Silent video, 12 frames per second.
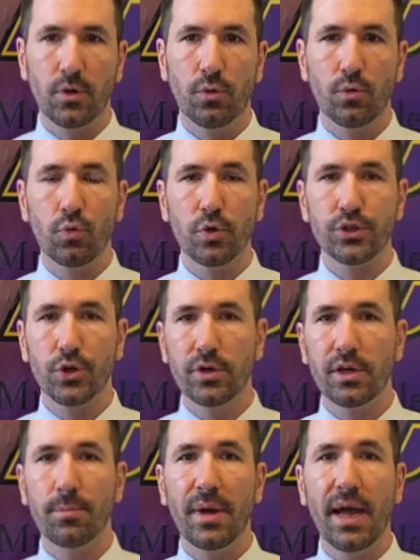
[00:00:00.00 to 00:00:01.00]
return
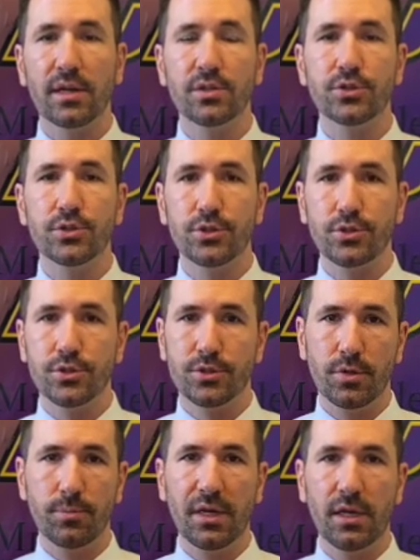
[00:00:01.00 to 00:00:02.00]
it back
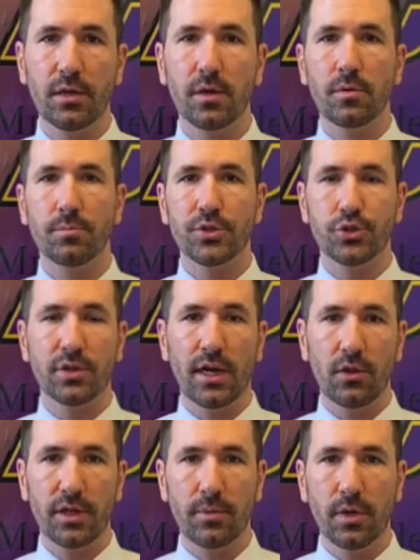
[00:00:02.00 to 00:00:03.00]
to me, Mr.
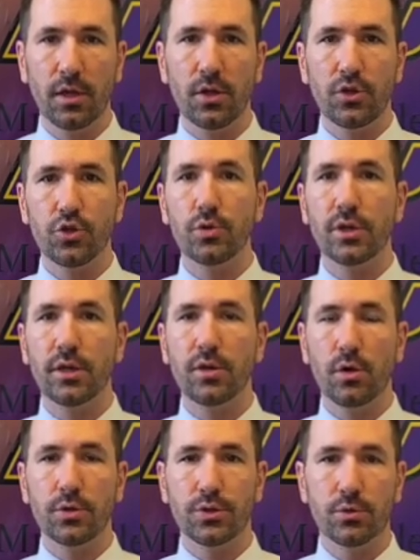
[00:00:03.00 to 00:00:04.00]
Kelly. You can
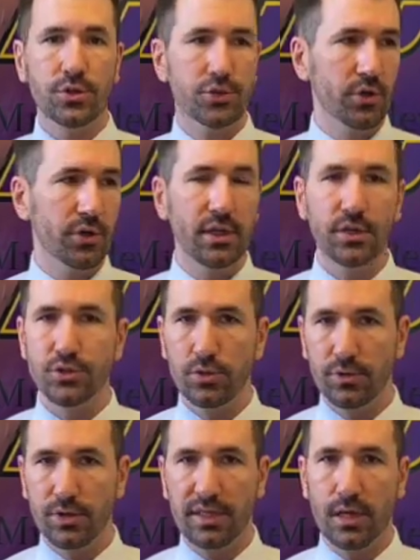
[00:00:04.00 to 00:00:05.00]
also just turn it into
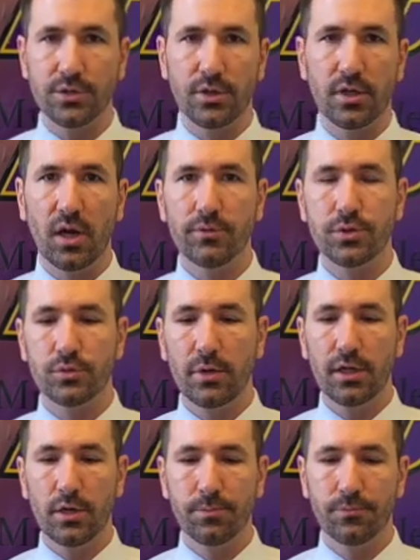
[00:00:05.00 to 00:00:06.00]
the counseling office right
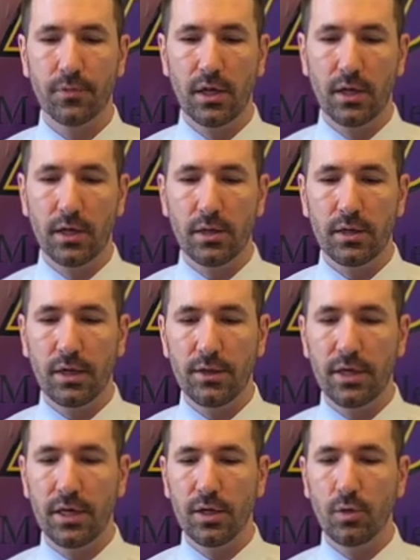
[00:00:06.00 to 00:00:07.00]
here, and
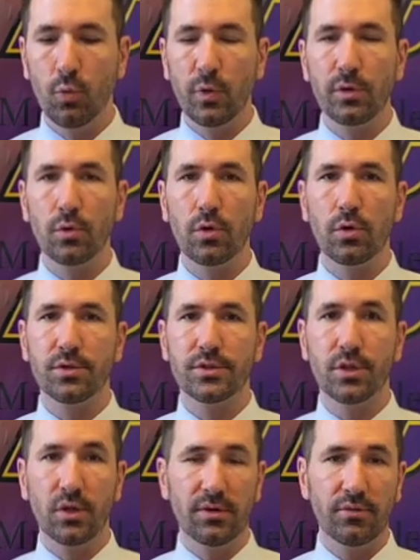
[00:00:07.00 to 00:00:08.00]
then we will
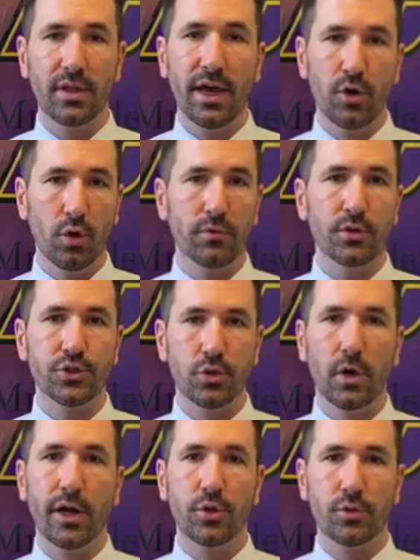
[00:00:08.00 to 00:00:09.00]
deliver that over to
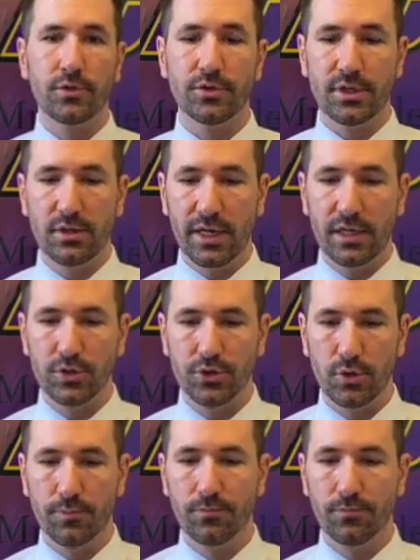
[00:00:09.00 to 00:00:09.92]
Ohio University in Lancaster.